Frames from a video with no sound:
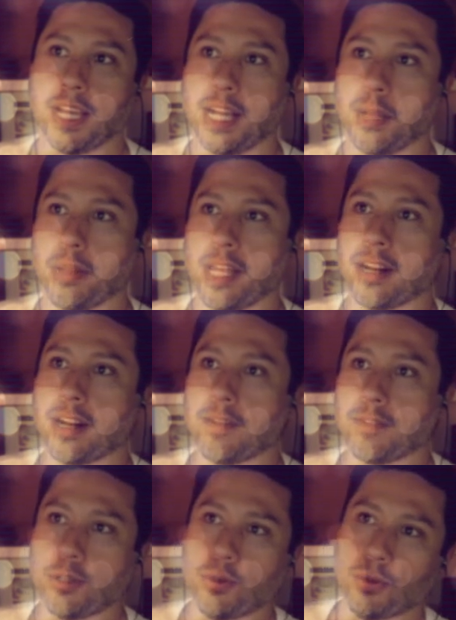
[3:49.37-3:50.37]
I plan on
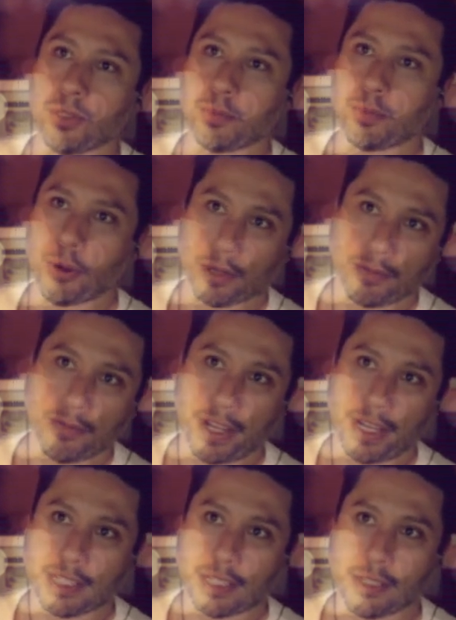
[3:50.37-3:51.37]
reading in the morning around
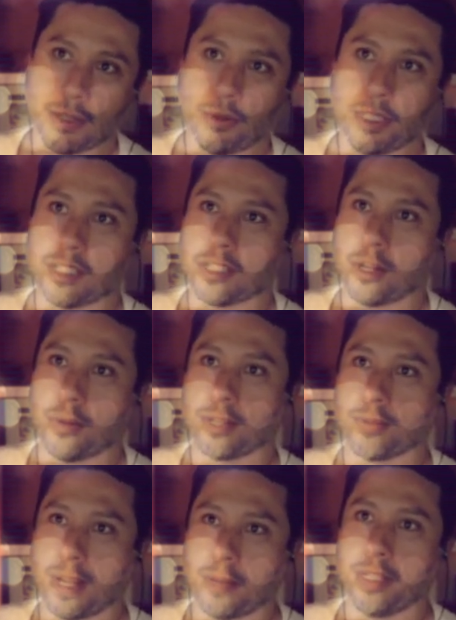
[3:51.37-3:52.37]
lunch and give
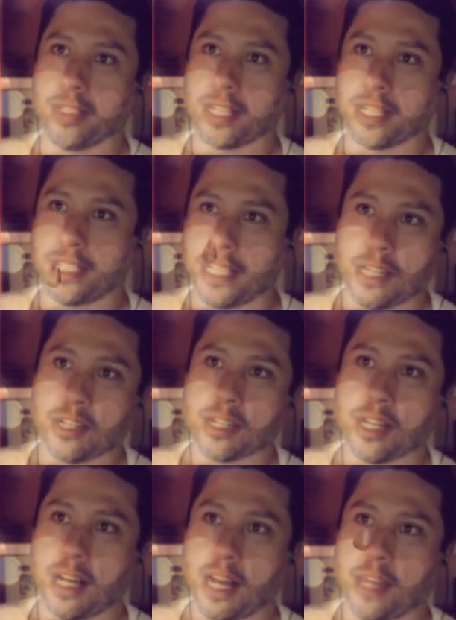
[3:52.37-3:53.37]
myself time to
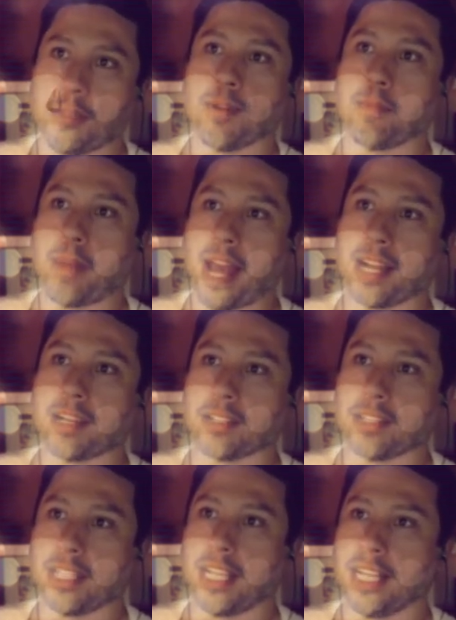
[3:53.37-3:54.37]
process the material and the